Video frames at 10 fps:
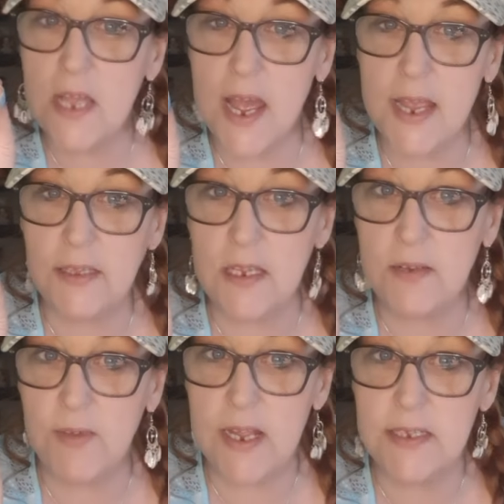like the
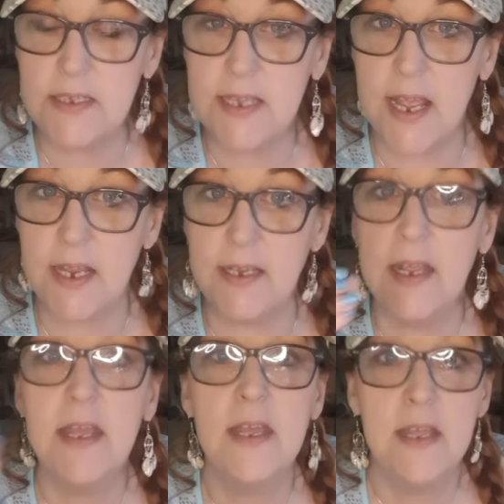divine saying,
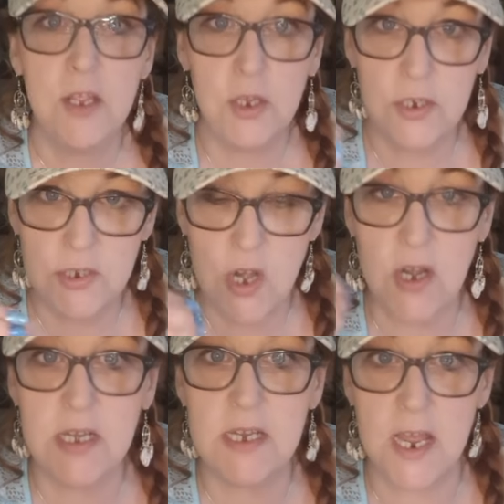you're
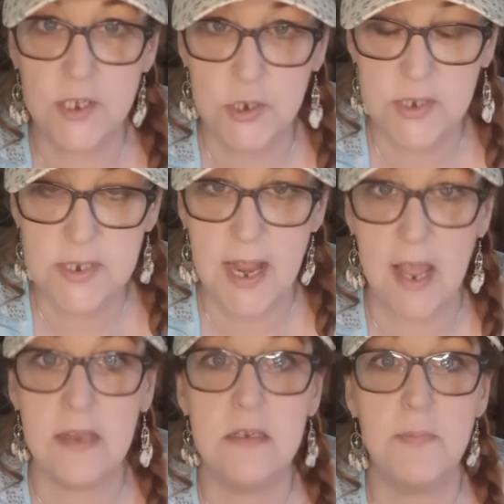starting to
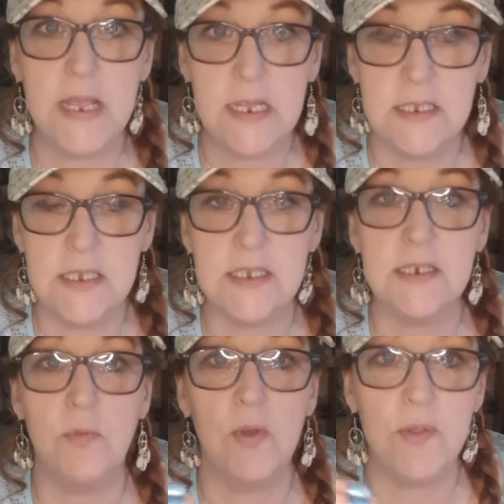understand to be
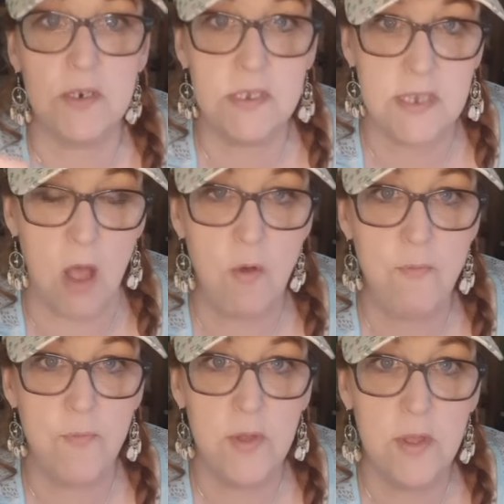consistent with
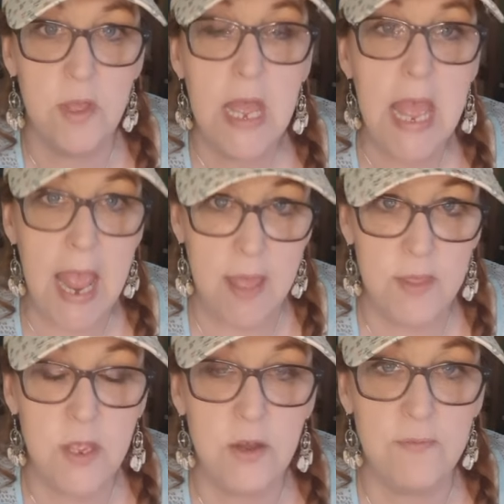yourself and
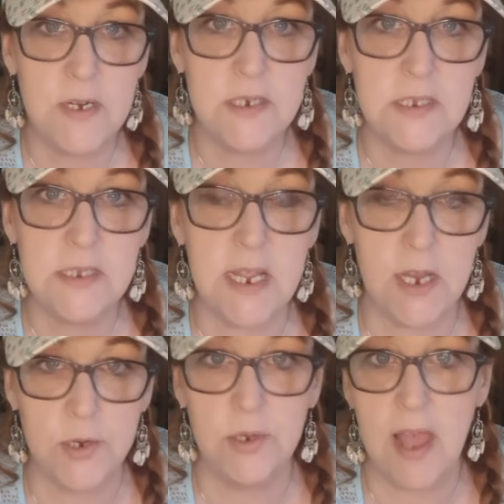the universe
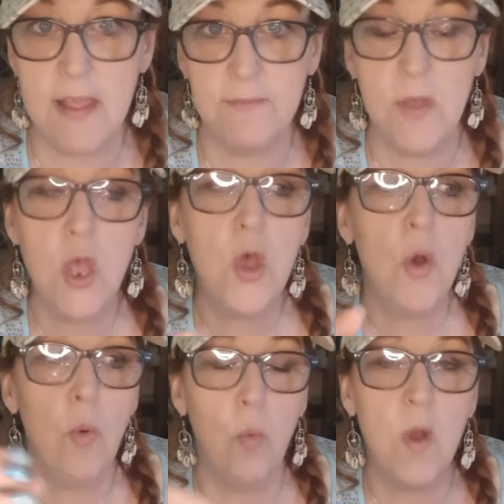in your life.
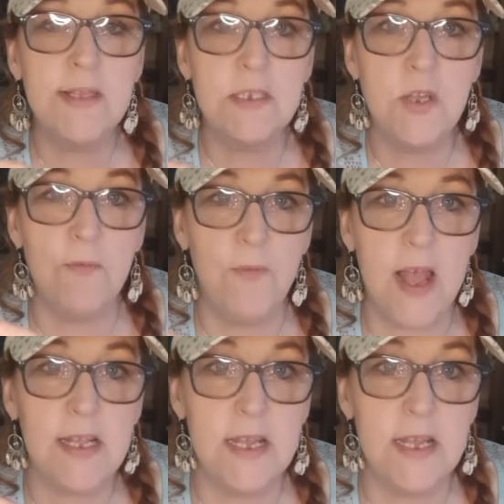Once you find